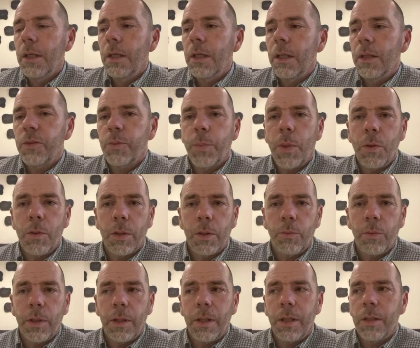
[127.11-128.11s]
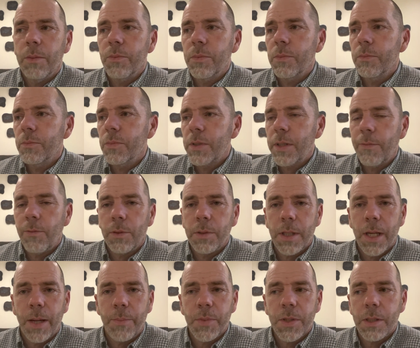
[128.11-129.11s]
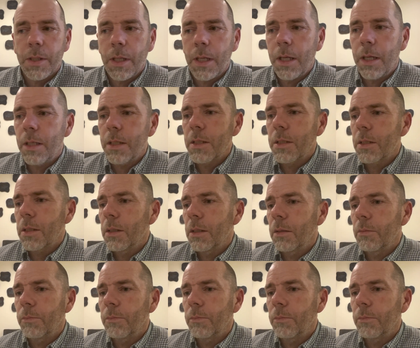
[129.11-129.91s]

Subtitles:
I've spoken with him several times since.